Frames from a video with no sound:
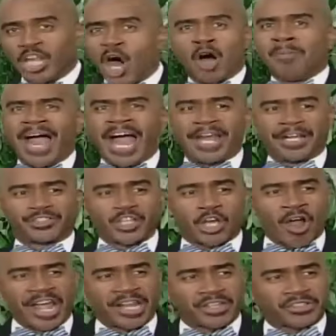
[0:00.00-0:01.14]
No man is the
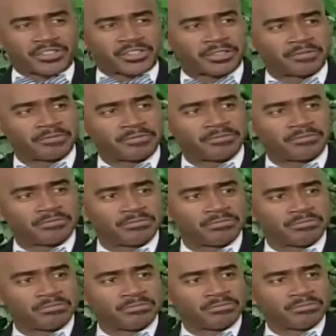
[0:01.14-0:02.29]
greatest. No man,
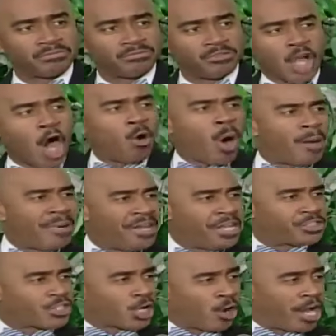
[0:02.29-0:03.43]
no. No woman
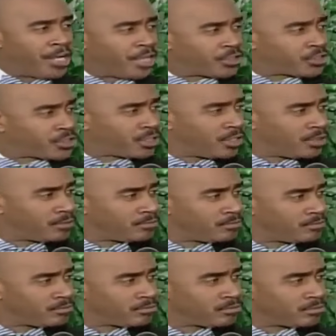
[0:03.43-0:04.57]
is the greatest.
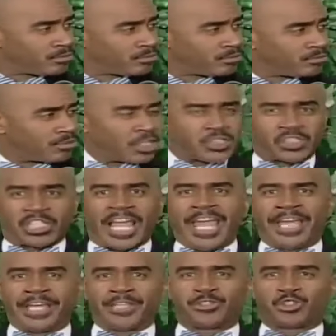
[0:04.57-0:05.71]
No, no. The
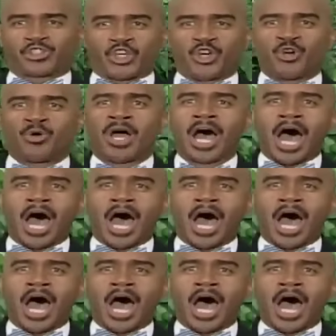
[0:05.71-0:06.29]
saying is true.